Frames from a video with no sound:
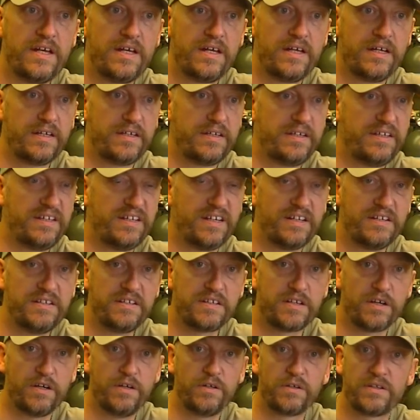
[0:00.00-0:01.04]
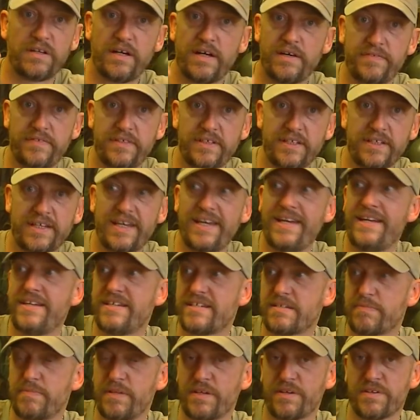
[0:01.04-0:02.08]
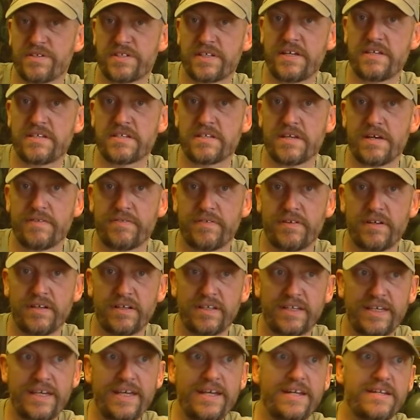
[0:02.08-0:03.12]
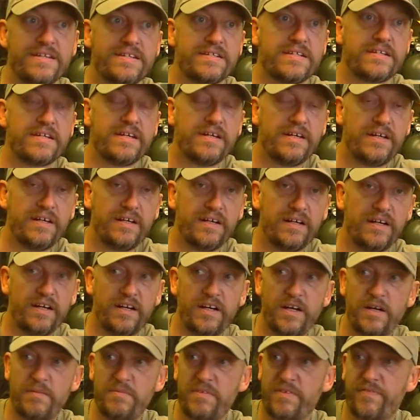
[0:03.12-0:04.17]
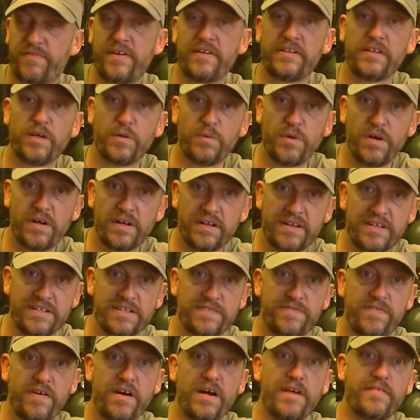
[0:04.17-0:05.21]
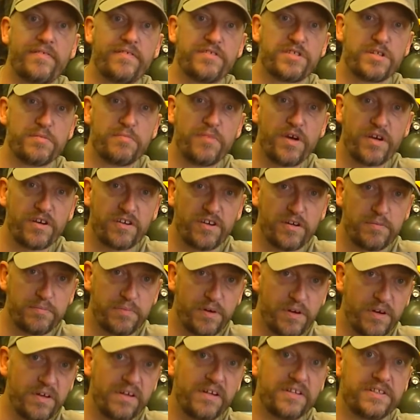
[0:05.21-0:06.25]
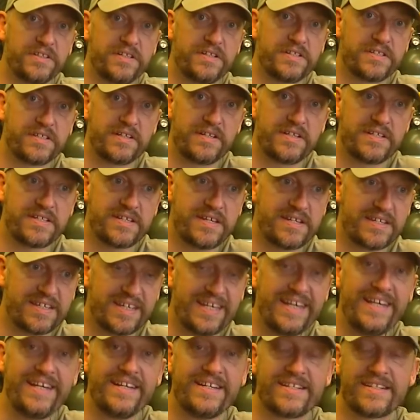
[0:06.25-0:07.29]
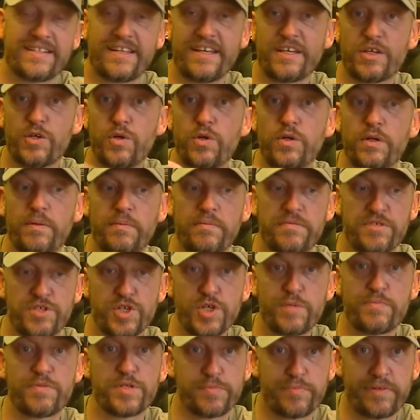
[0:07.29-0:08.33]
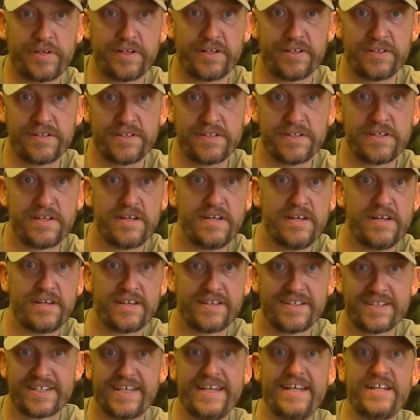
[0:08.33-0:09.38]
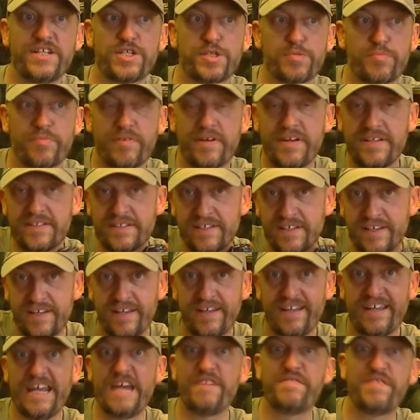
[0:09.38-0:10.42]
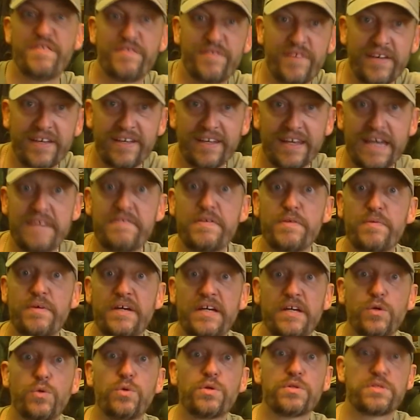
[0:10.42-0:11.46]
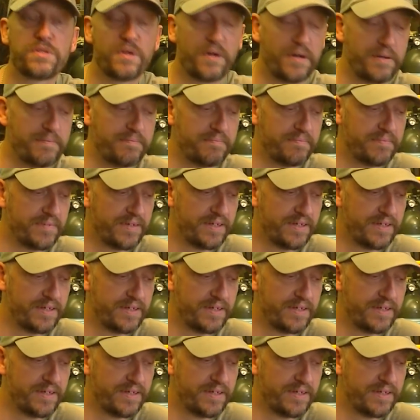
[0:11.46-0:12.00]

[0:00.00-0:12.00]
You know, you've got to look after your kids because they suffer, and kids, a friend at work, his father is a microbiologist, and he says kids, they call them super spreaders. Kids spread everything, everywhere, all the time.